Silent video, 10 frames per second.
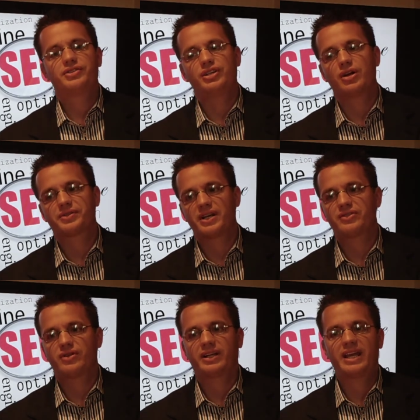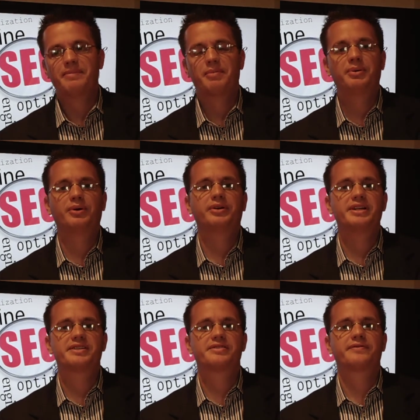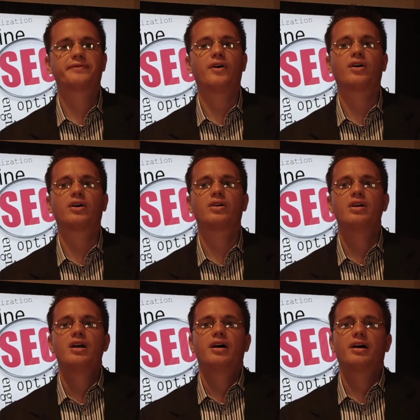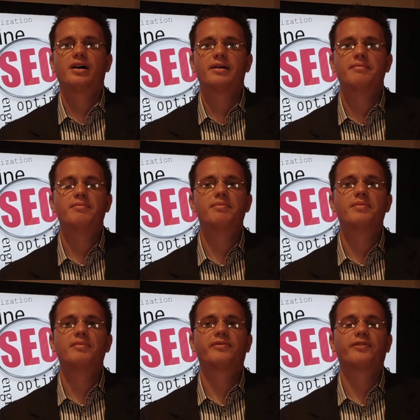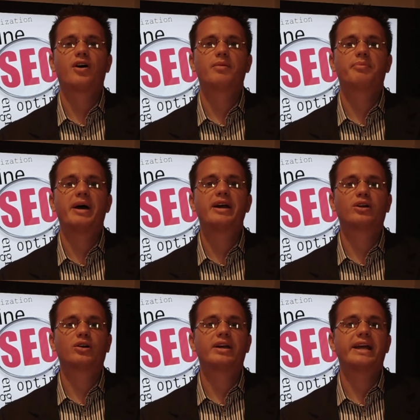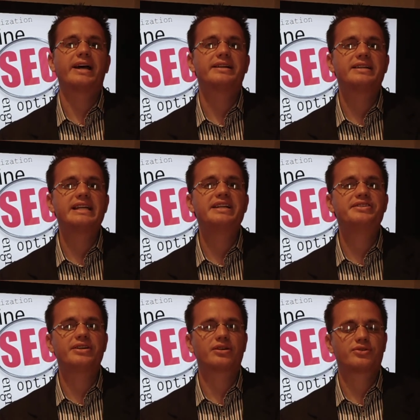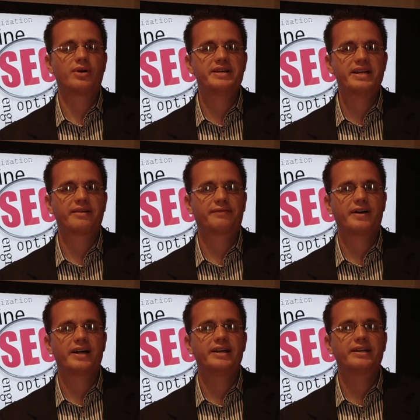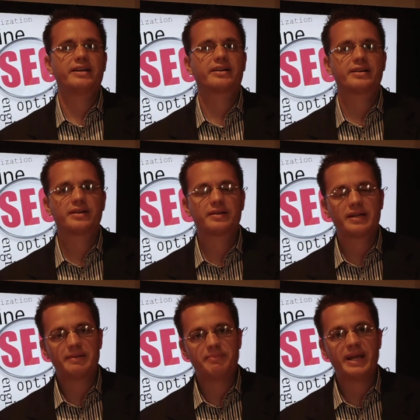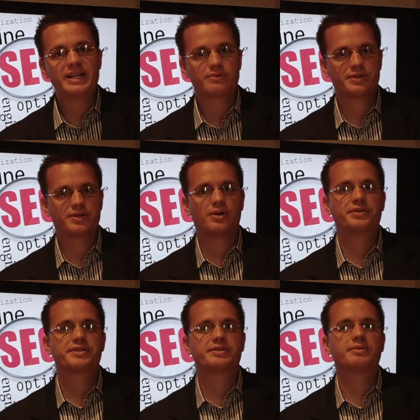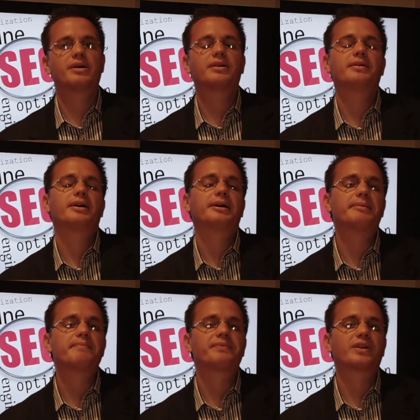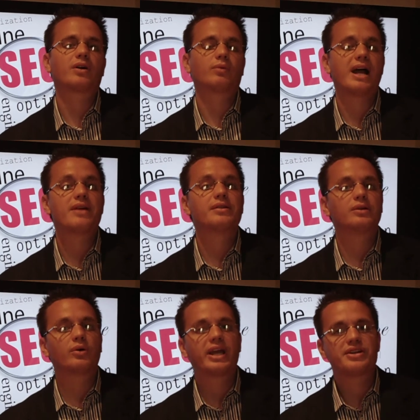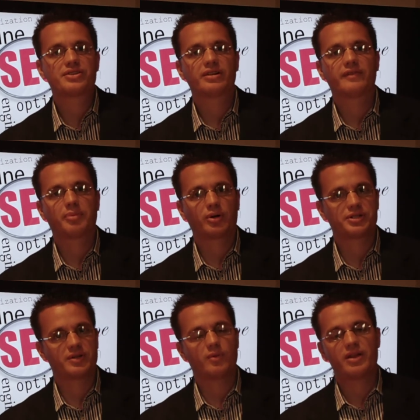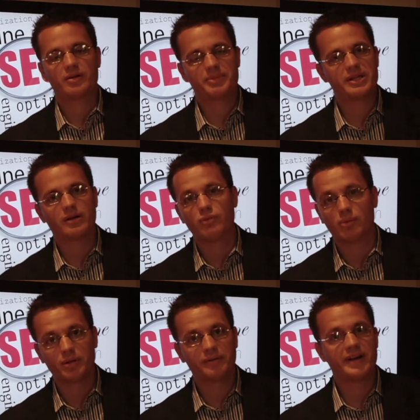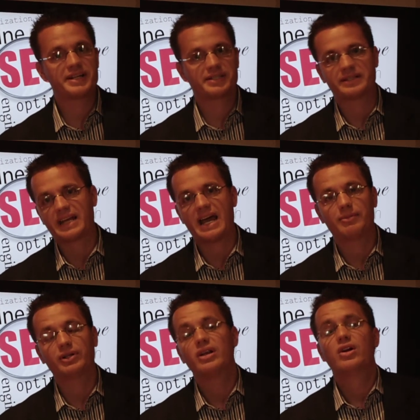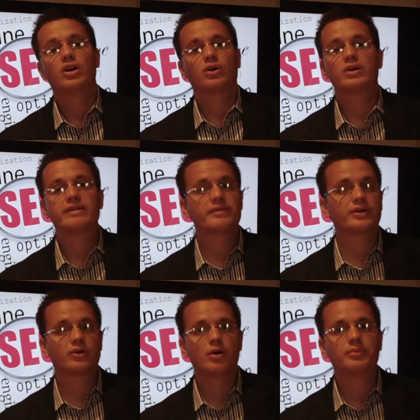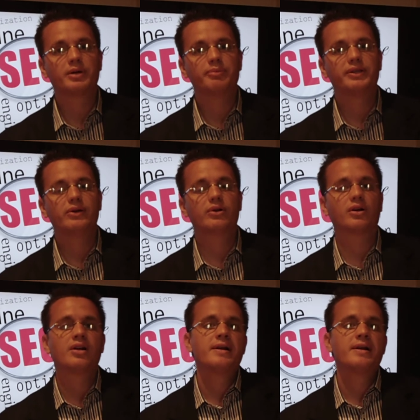geocentric capabilities is far um, far better and easier to identify uh, and base results um, around the location of a person, whether it be their mobile device, the tablet, or even their home computer.